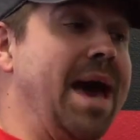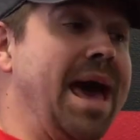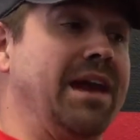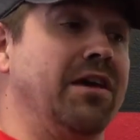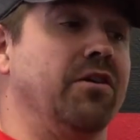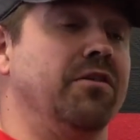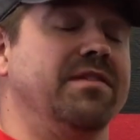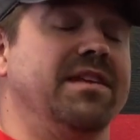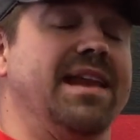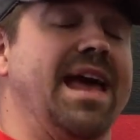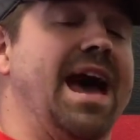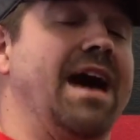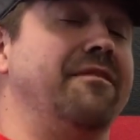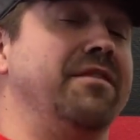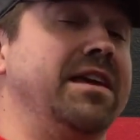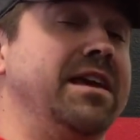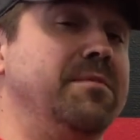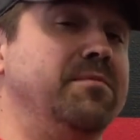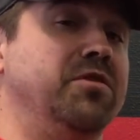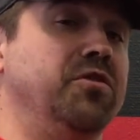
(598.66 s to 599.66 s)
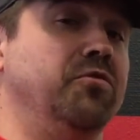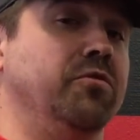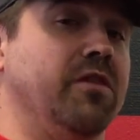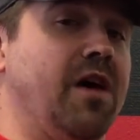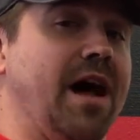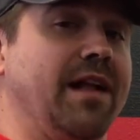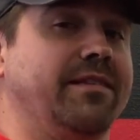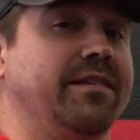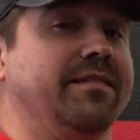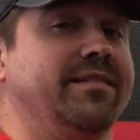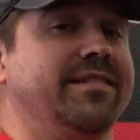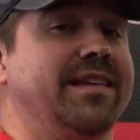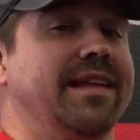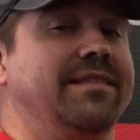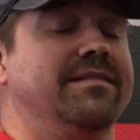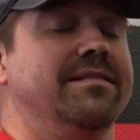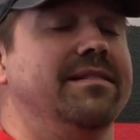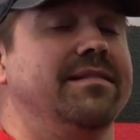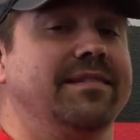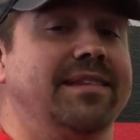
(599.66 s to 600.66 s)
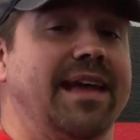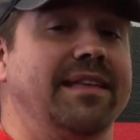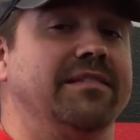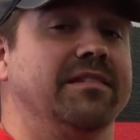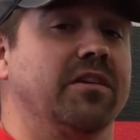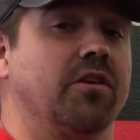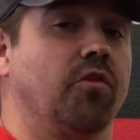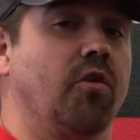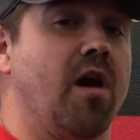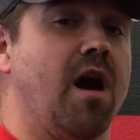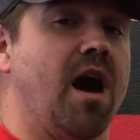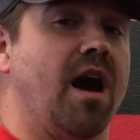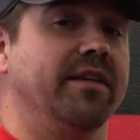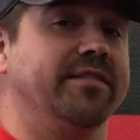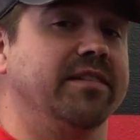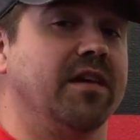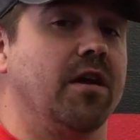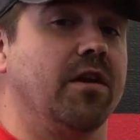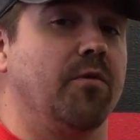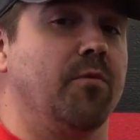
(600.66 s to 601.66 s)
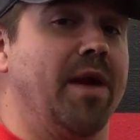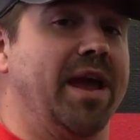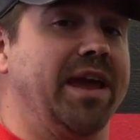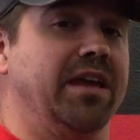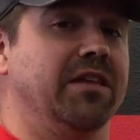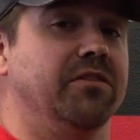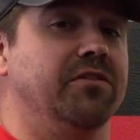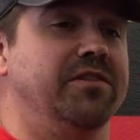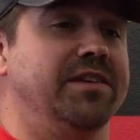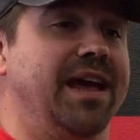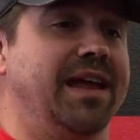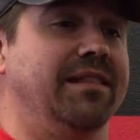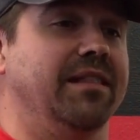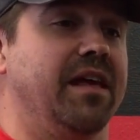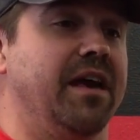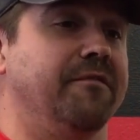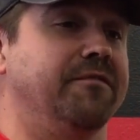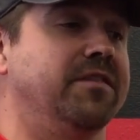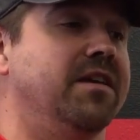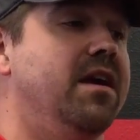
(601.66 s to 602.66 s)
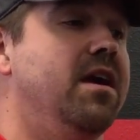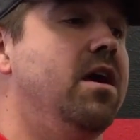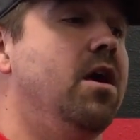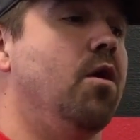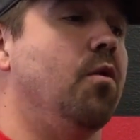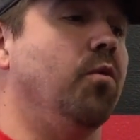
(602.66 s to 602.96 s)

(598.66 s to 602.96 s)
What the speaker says: better than having him do lots of sets across on a regular deadlift,